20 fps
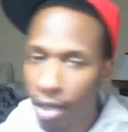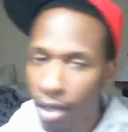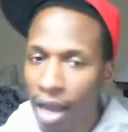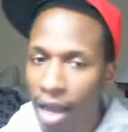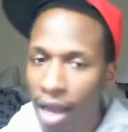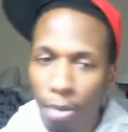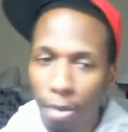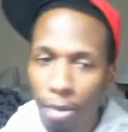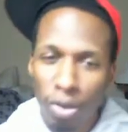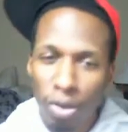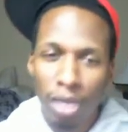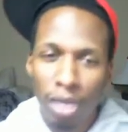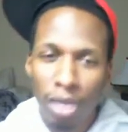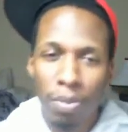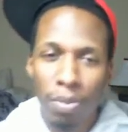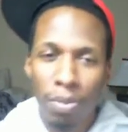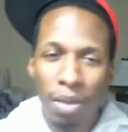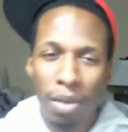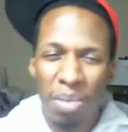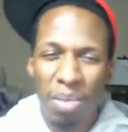I'm really
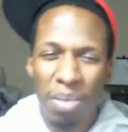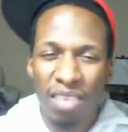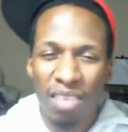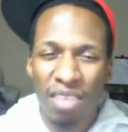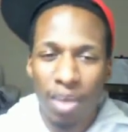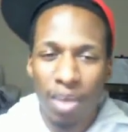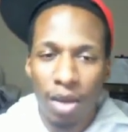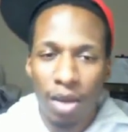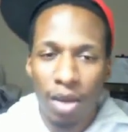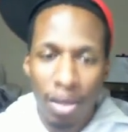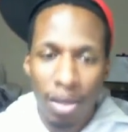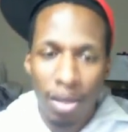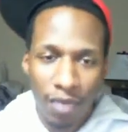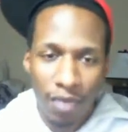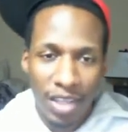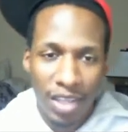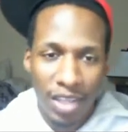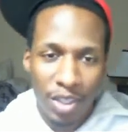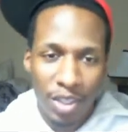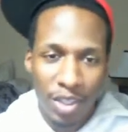a big video game
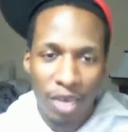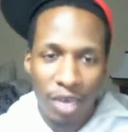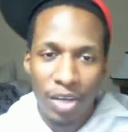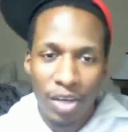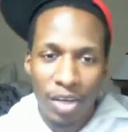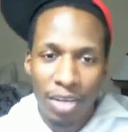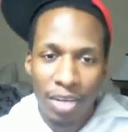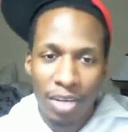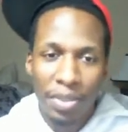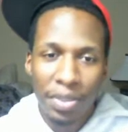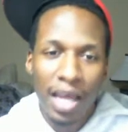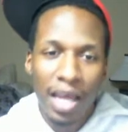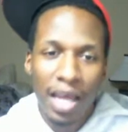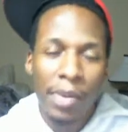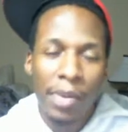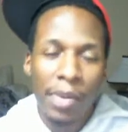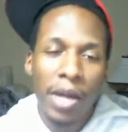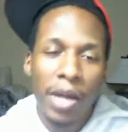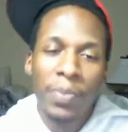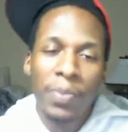fan, so I read up a lot
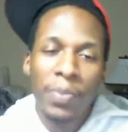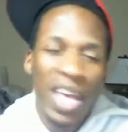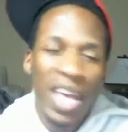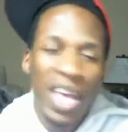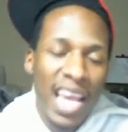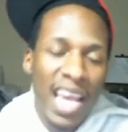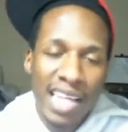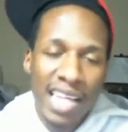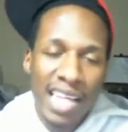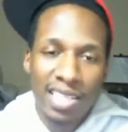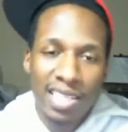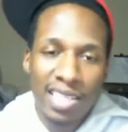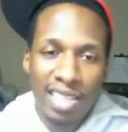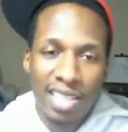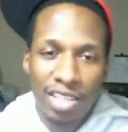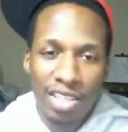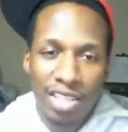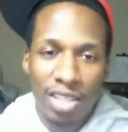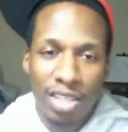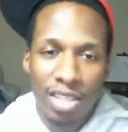about it. It's
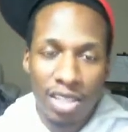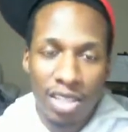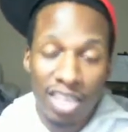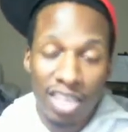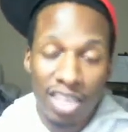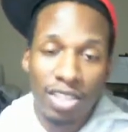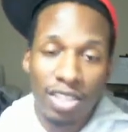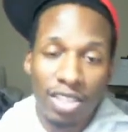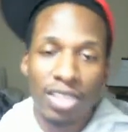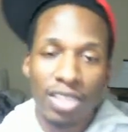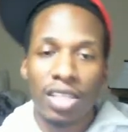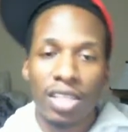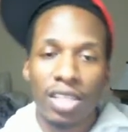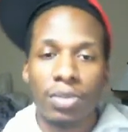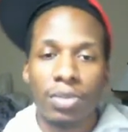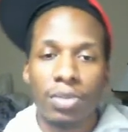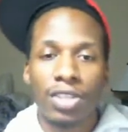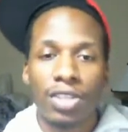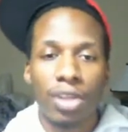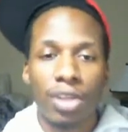essentially the same
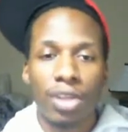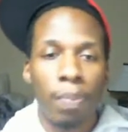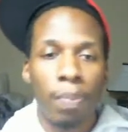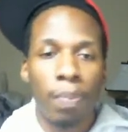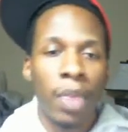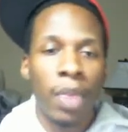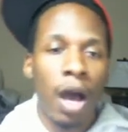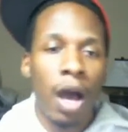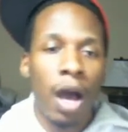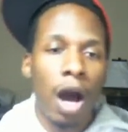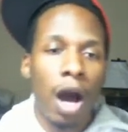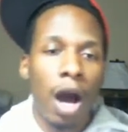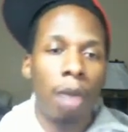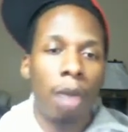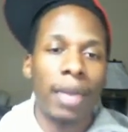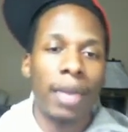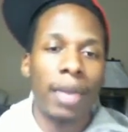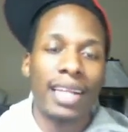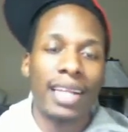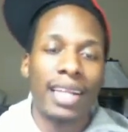system,
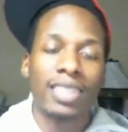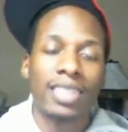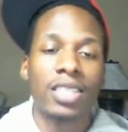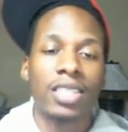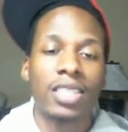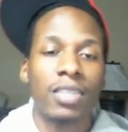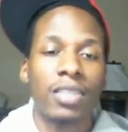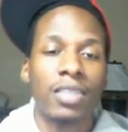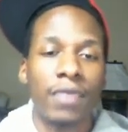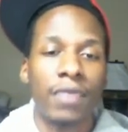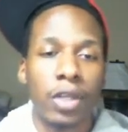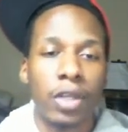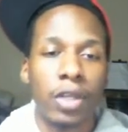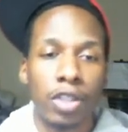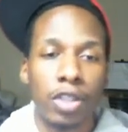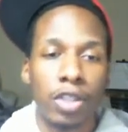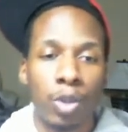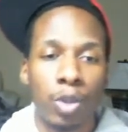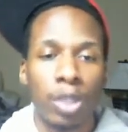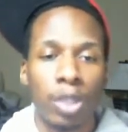but I did see some
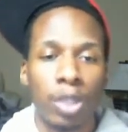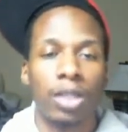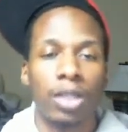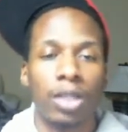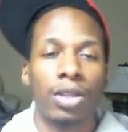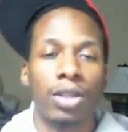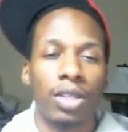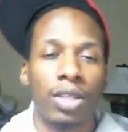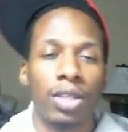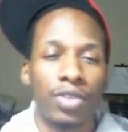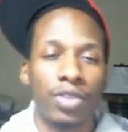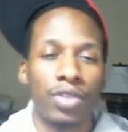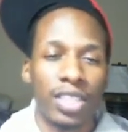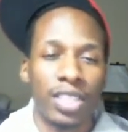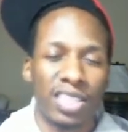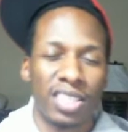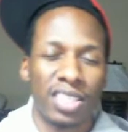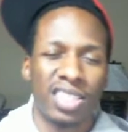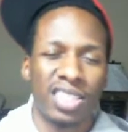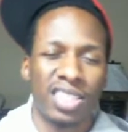videos of where the
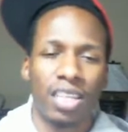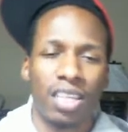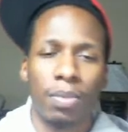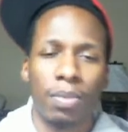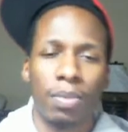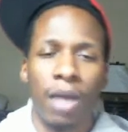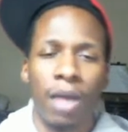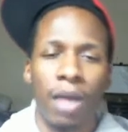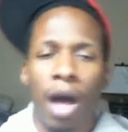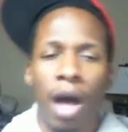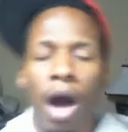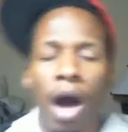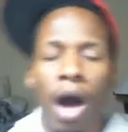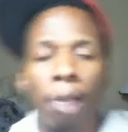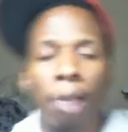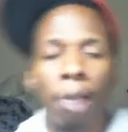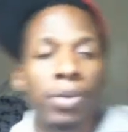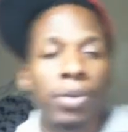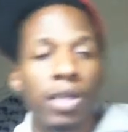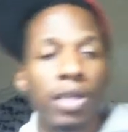360 Slim
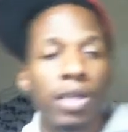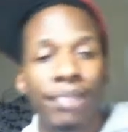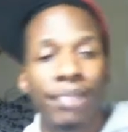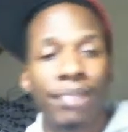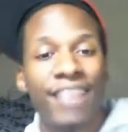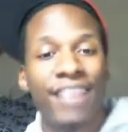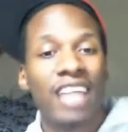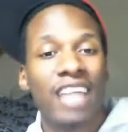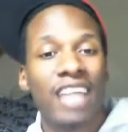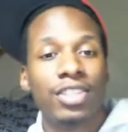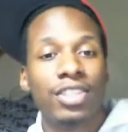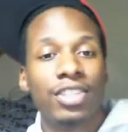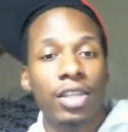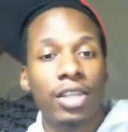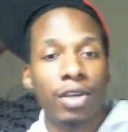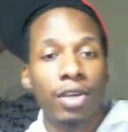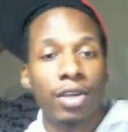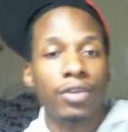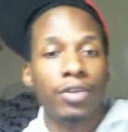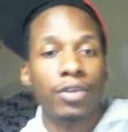booted up faster than
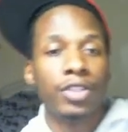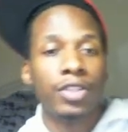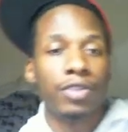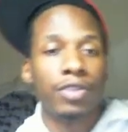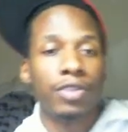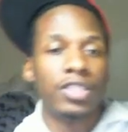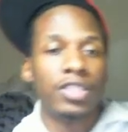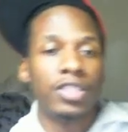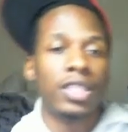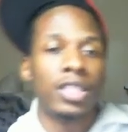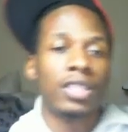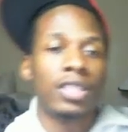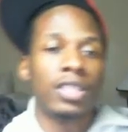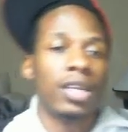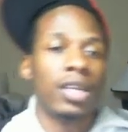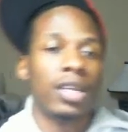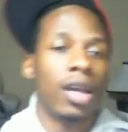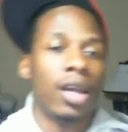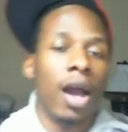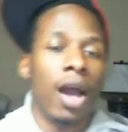the original
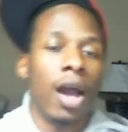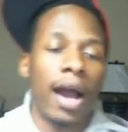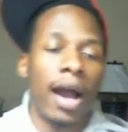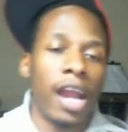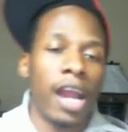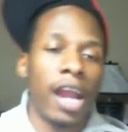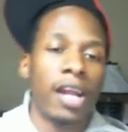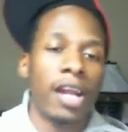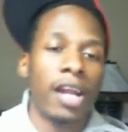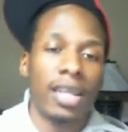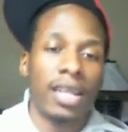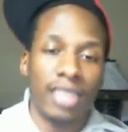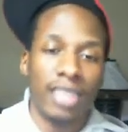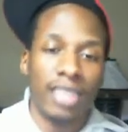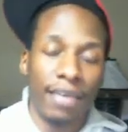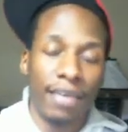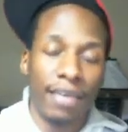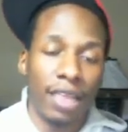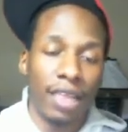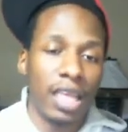360. I hear that it's
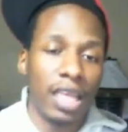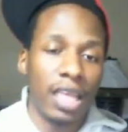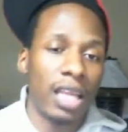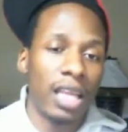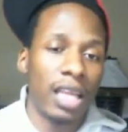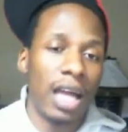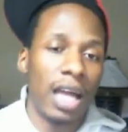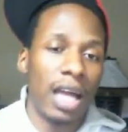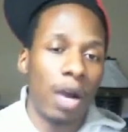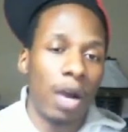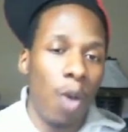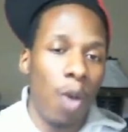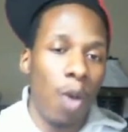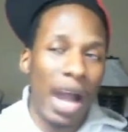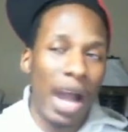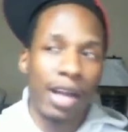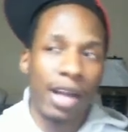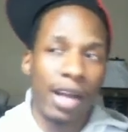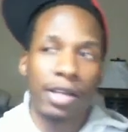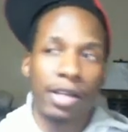definitely a lot
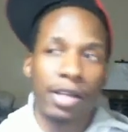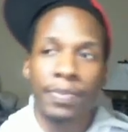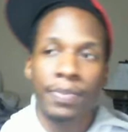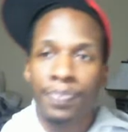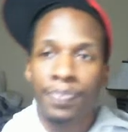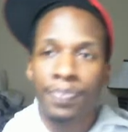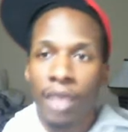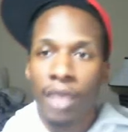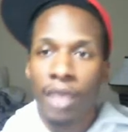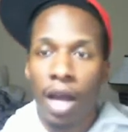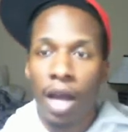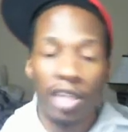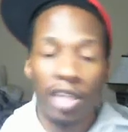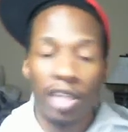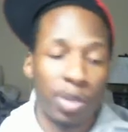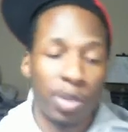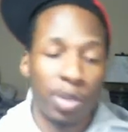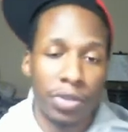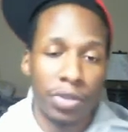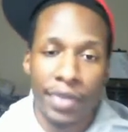quieter.
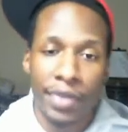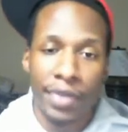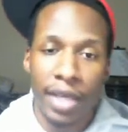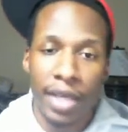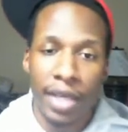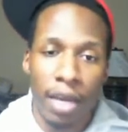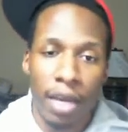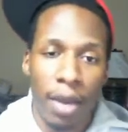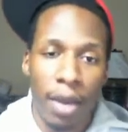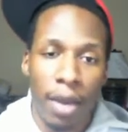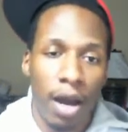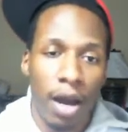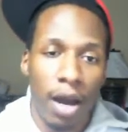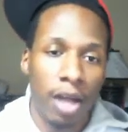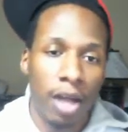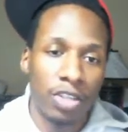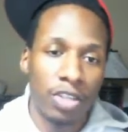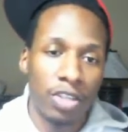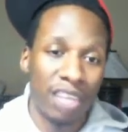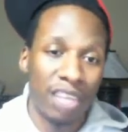250 gigabyte
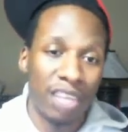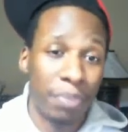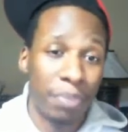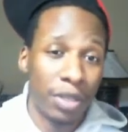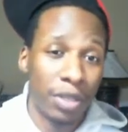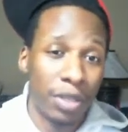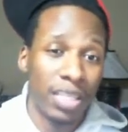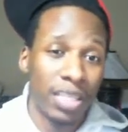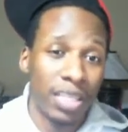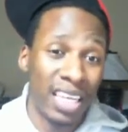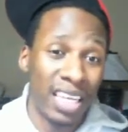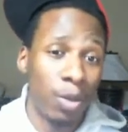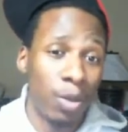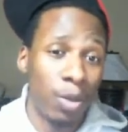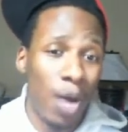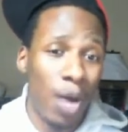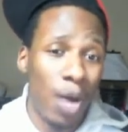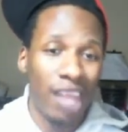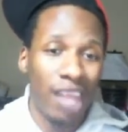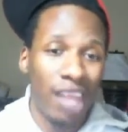hard drive, built-in
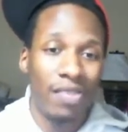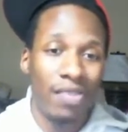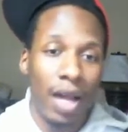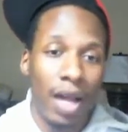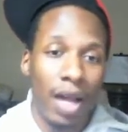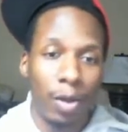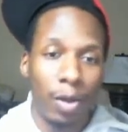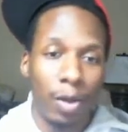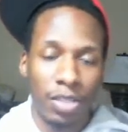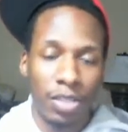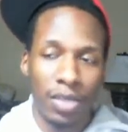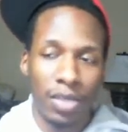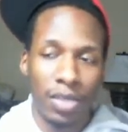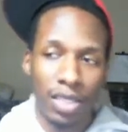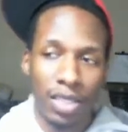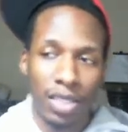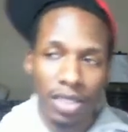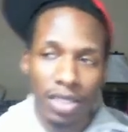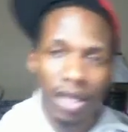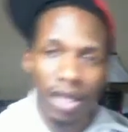Wi-Fi, which
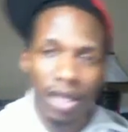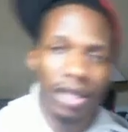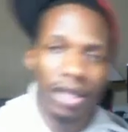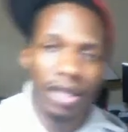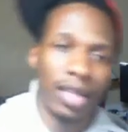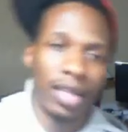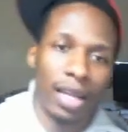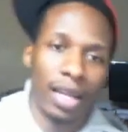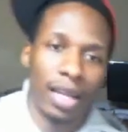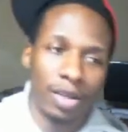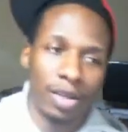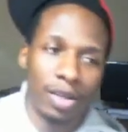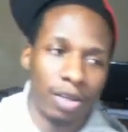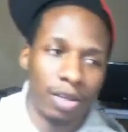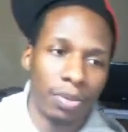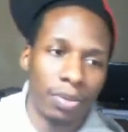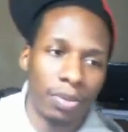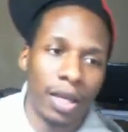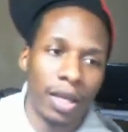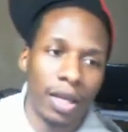means that you can
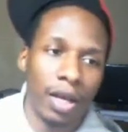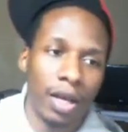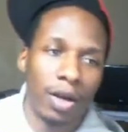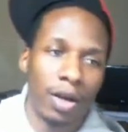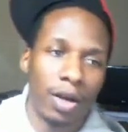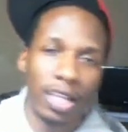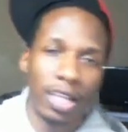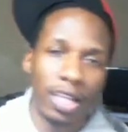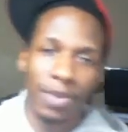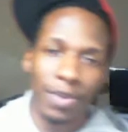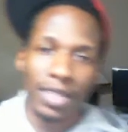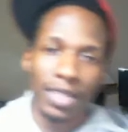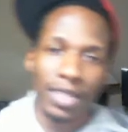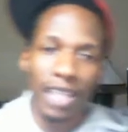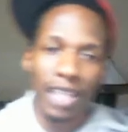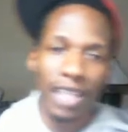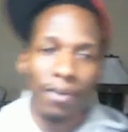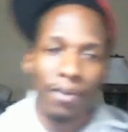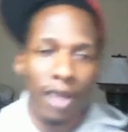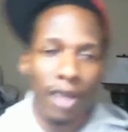play on Xbox
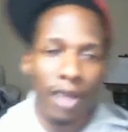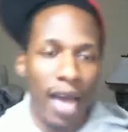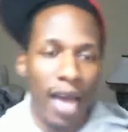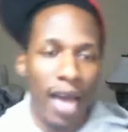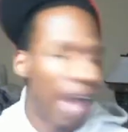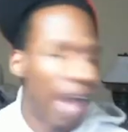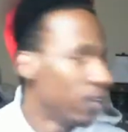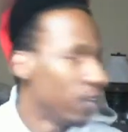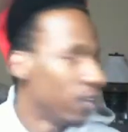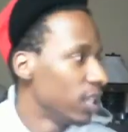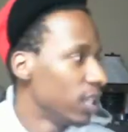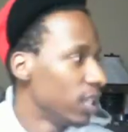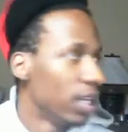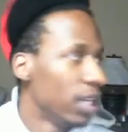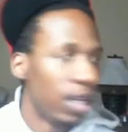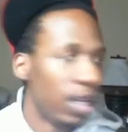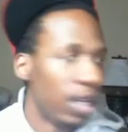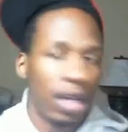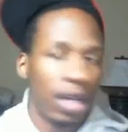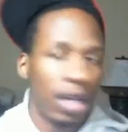Live without having the